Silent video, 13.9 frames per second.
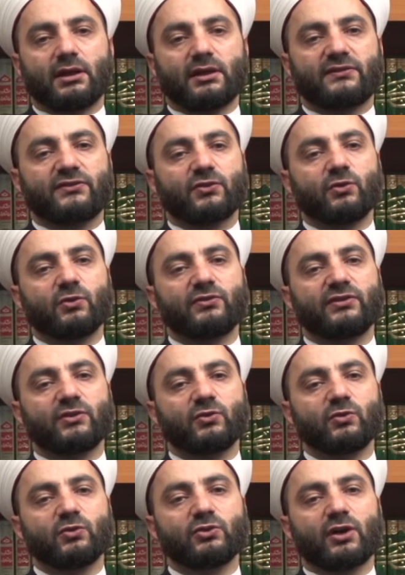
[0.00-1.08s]
through the
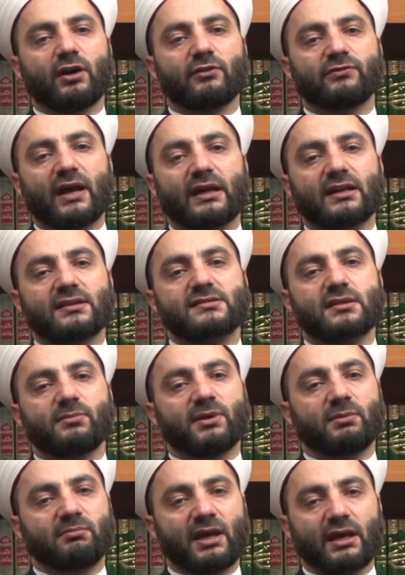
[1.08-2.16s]
root of Anas
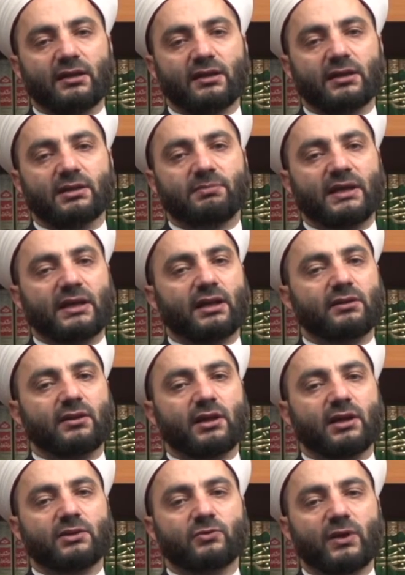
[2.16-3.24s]
ibn Malik, may
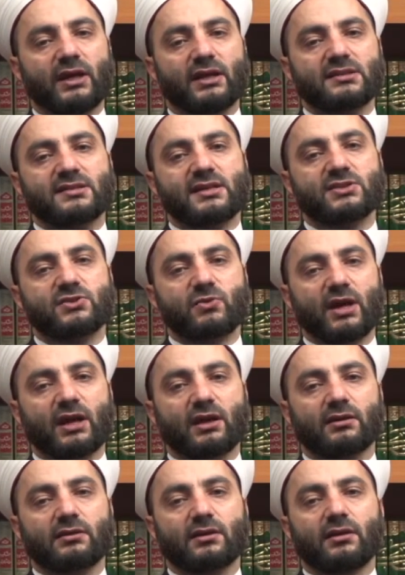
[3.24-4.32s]
Allah raise his
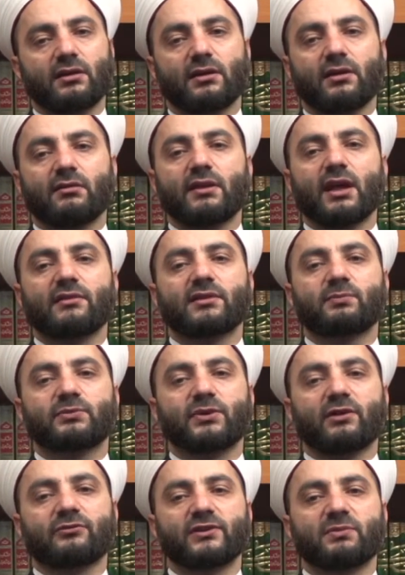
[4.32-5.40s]
rank, that the
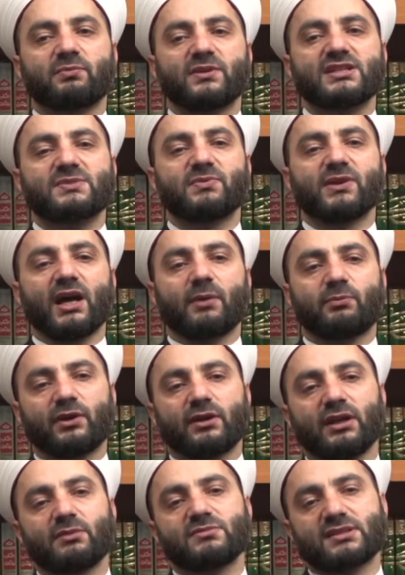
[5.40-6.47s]
Prophet, peace be upon
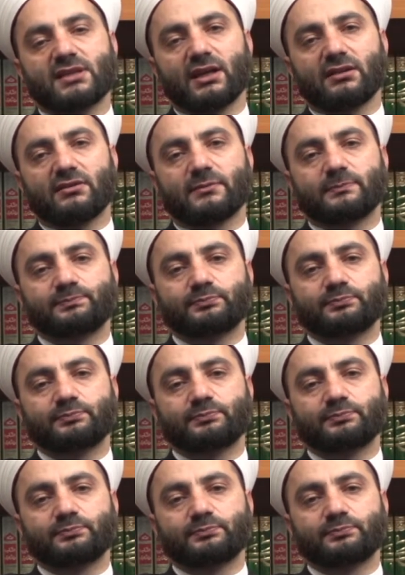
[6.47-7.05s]
him, said,